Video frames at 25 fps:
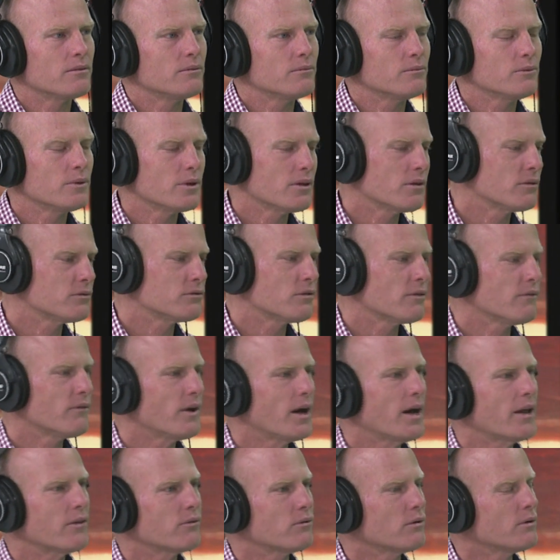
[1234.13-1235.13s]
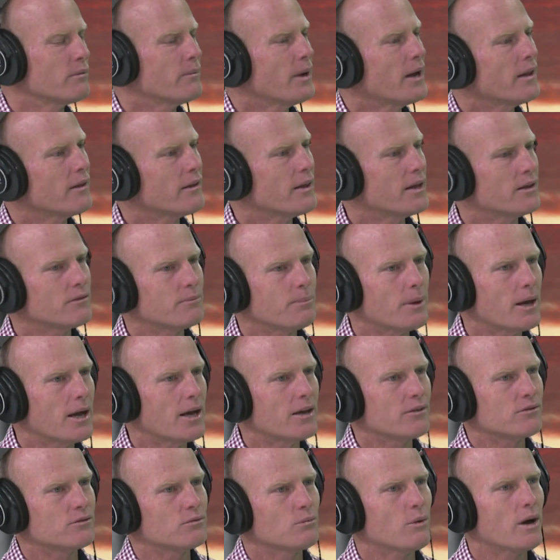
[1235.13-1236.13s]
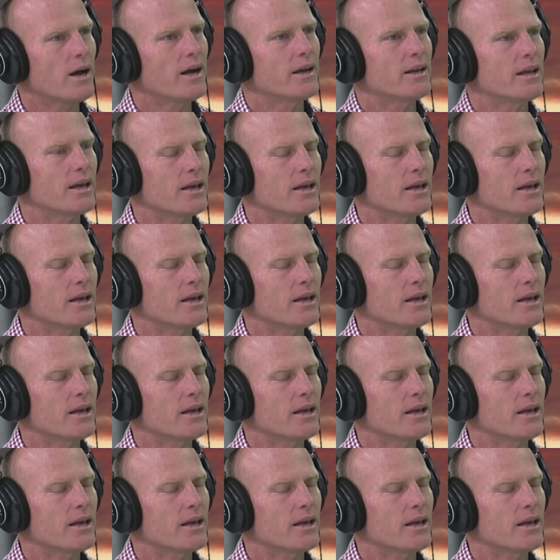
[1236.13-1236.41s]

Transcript: whether it's a father or a mother that's passed away,